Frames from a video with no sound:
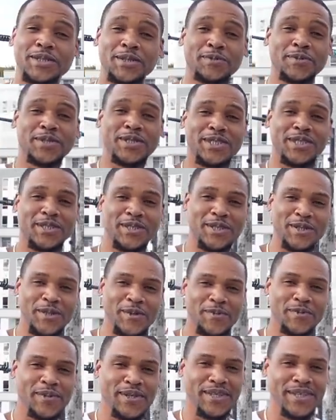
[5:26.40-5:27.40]
When the boys
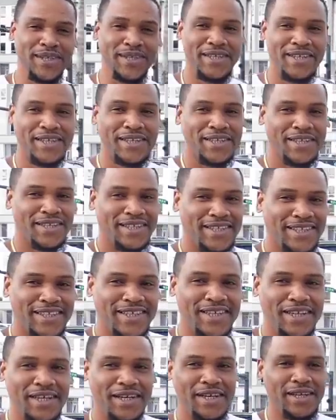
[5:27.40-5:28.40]
come through, like, it's definitely
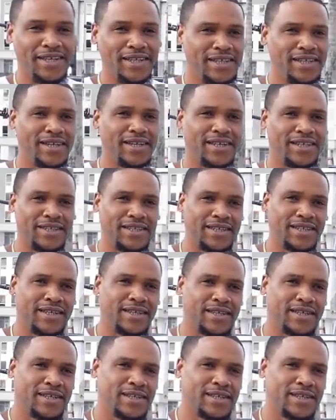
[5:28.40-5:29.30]
a head turner, dog.